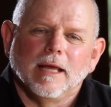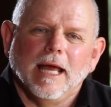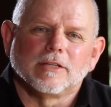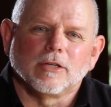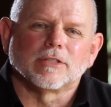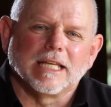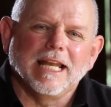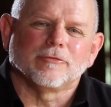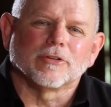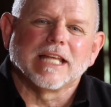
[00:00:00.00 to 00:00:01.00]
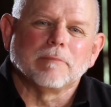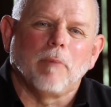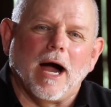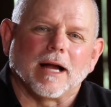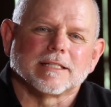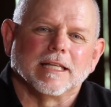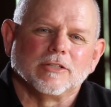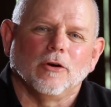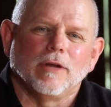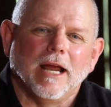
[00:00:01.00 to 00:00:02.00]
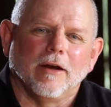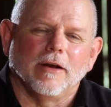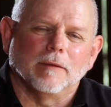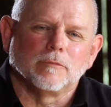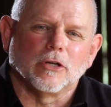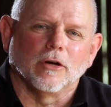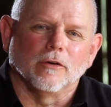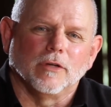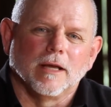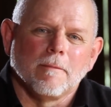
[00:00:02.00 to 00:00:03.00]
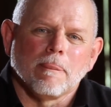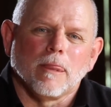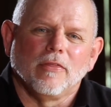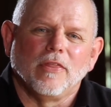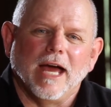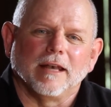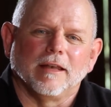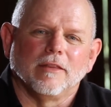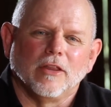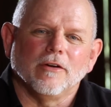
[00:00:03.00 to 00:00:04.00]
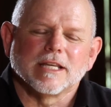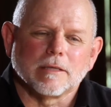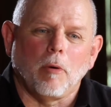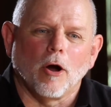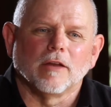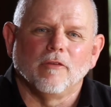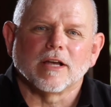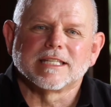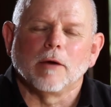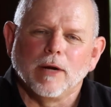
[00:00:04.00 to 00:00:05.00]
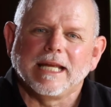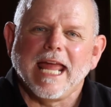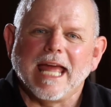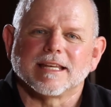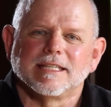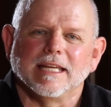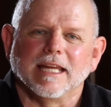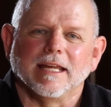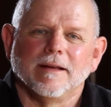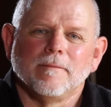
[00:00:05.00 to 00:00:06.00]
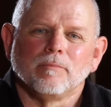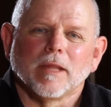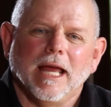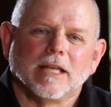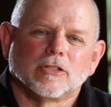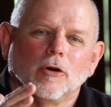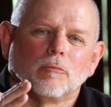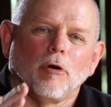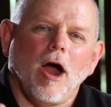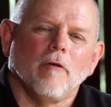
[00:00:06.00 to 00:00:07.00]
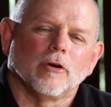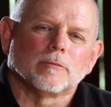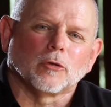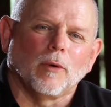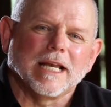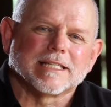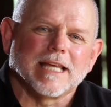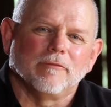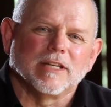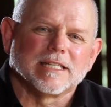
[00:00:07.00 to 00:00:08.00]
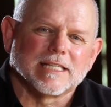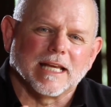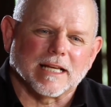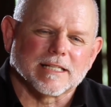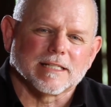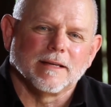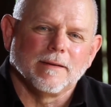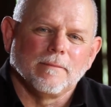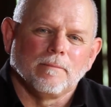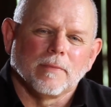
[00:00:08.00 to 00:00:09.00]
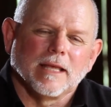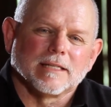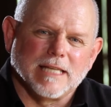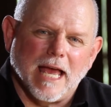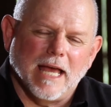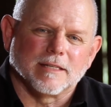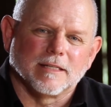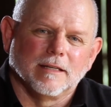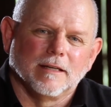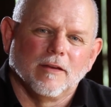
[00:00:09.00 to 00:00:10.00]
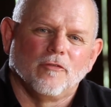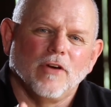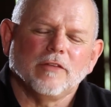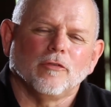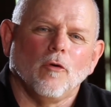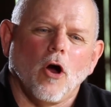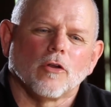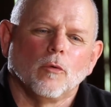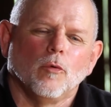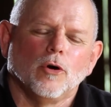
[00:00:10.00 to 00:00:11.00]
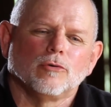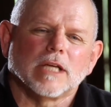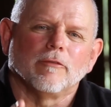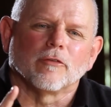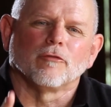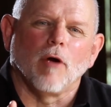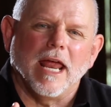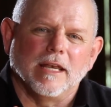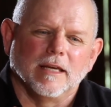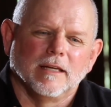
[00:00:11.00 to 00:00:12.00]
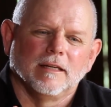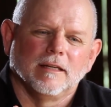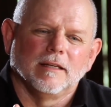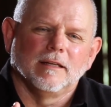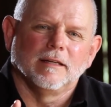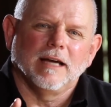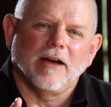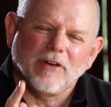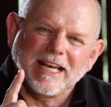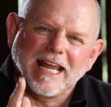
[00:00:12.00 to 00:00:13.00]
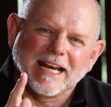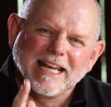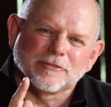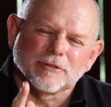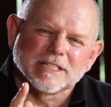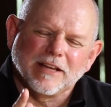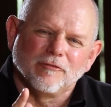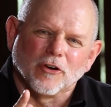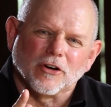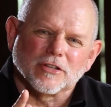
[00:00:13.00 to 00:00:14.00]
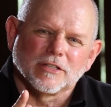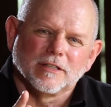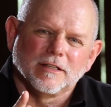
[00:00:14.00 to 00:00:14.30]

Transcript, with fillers: And so it's an interesting box that Joe and Harry observed, that there is a part of us that we can't see. And so Proverbs 27:6 says, faithful are the wounds of a friend. I find that an interesting verse.